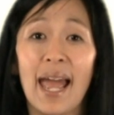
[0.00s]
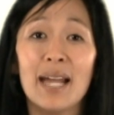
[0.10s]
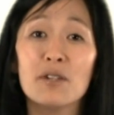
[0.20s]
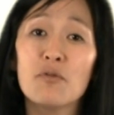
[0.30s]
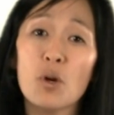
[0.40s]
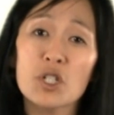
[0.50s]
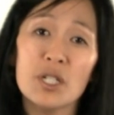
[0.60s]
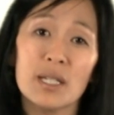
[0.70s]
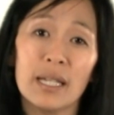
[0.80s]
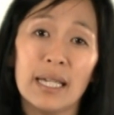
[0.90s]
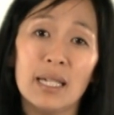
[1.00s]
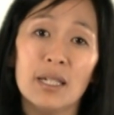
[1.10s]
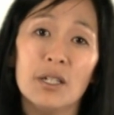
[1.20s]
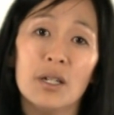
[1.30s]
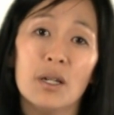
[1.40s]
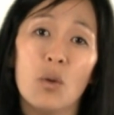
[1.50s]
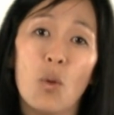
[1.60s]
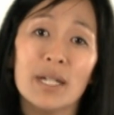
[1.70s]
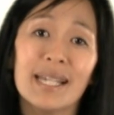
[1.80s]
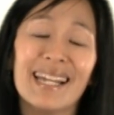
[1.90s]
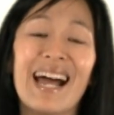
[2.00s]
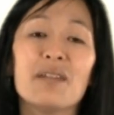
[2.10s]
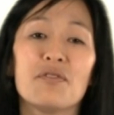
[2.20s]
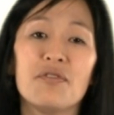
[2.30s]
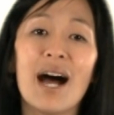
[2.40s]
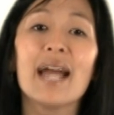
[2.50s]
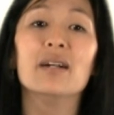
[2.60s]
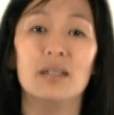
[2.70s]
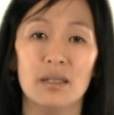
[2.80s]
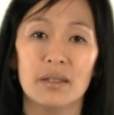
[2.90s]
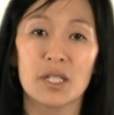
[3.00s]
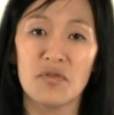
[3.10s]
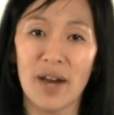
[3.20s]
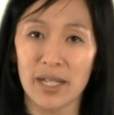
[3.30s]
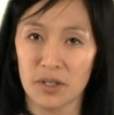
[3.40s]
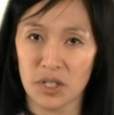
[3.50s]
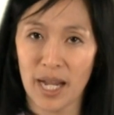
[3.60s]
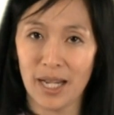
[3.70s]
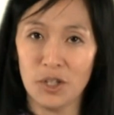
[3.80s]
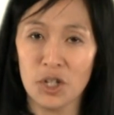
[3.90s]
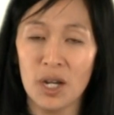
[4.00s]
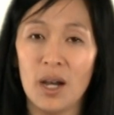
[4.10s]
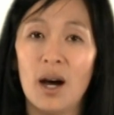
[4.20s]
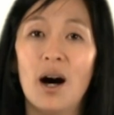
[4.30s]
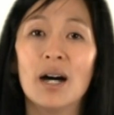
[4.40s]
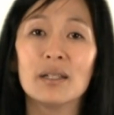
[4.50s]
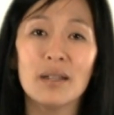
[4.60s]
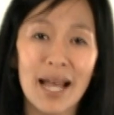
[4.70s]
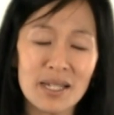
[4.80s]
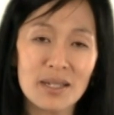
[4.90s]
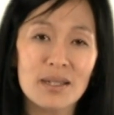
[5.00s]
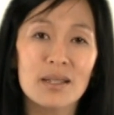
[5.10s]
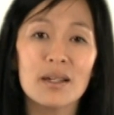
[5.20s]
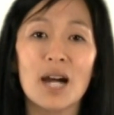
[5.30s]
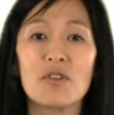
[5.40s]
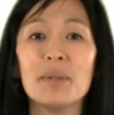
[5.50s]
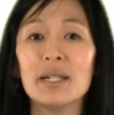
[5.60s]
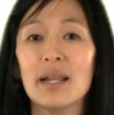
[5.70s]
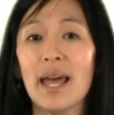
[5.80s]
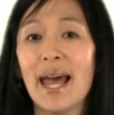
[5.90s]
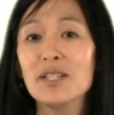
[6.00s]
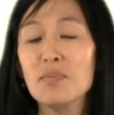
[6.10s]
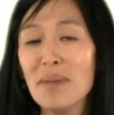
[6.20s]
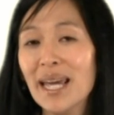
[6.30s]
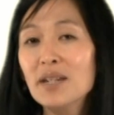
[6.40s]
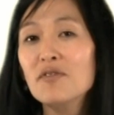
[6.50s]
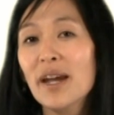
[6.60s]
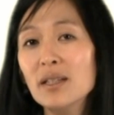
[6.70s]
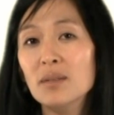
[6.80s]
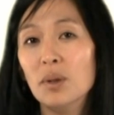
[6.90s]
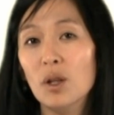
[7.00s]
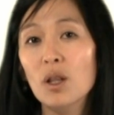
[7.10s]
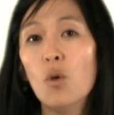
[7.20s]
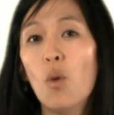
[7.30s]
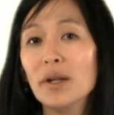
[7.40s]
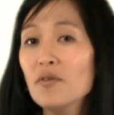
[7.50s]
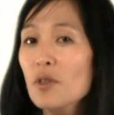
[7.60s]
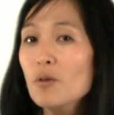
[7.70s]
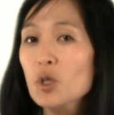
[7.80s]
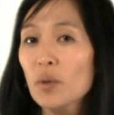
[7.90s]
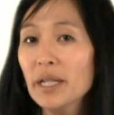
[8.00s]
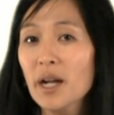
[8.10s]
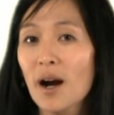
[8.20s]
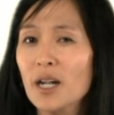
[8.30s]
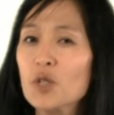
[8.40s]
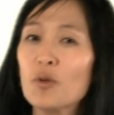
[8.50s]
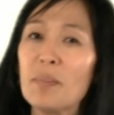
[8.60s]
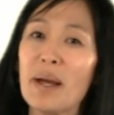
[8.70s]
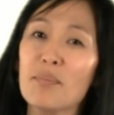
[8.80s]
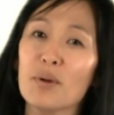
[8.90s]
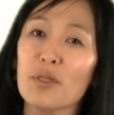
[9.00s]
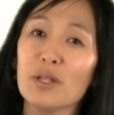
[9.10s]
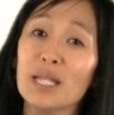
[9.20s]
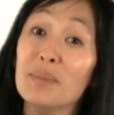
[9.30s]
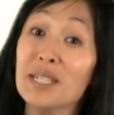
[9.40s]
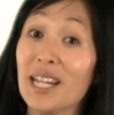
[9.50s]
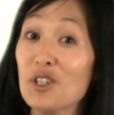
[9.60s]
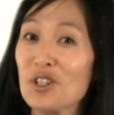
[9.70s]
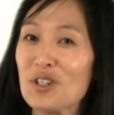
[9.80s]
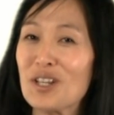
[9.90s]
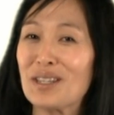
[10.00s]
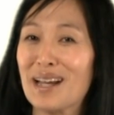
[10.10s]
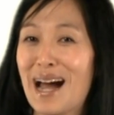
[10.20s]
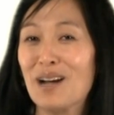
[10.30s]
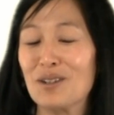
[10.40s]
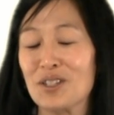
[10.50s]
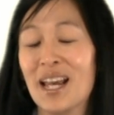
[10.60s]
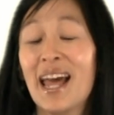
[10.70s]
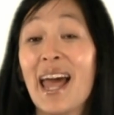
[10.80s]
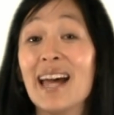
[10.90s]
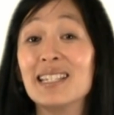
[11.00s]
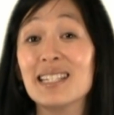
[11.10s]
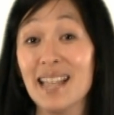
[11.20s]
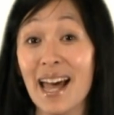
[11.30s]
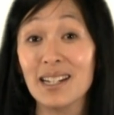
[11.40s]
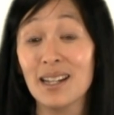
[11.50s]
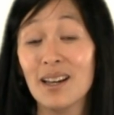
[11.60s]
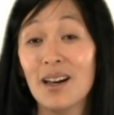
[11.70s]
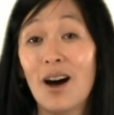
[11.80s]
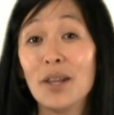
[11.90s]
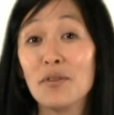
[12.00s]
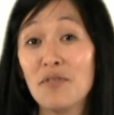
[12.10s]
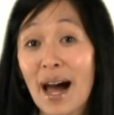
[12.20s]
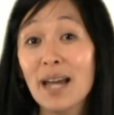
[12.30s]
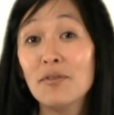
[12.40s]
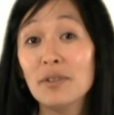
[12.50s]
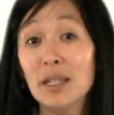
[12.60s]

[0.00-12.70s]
And unfortunately, one cannot file this final stage unless the government has made available one of those green cards. Remember the limitations that the Congress had set on the 5